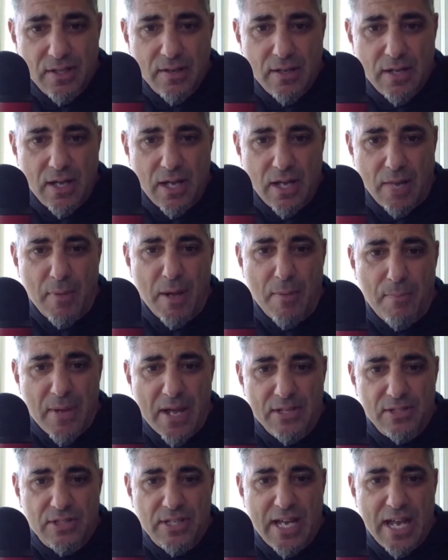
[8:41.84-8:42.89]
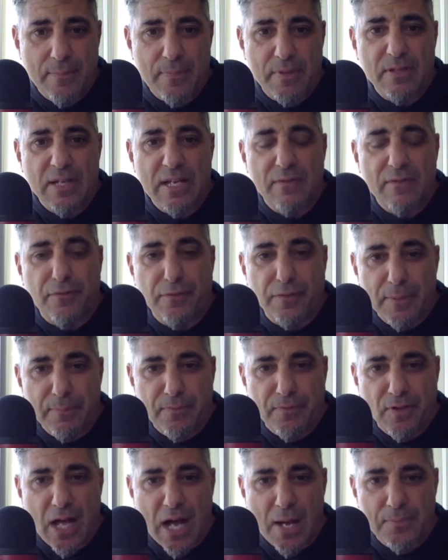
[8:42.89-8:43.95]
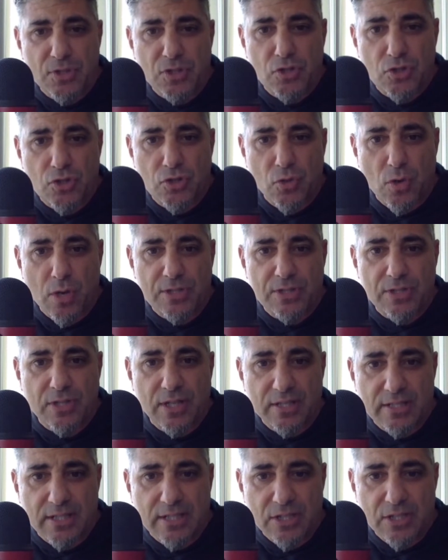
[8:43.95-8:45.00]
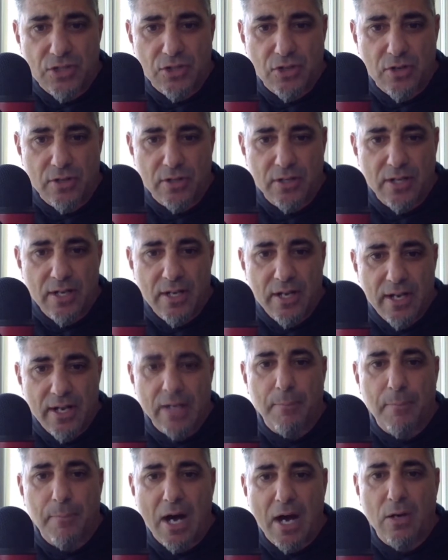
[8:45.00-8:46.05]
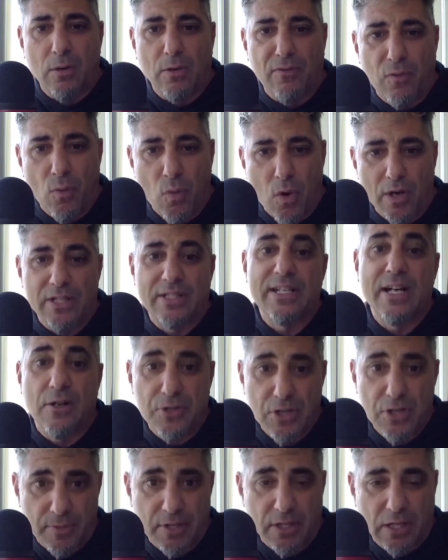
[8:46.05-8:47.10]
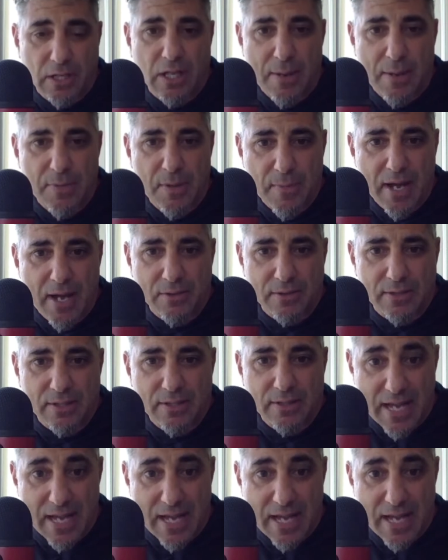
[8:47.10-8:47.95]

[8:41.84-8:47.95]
I'm at base camp in flip-flops, shorts, a T-shirt, and a bottle of water telling you I'm going to climb the mountain.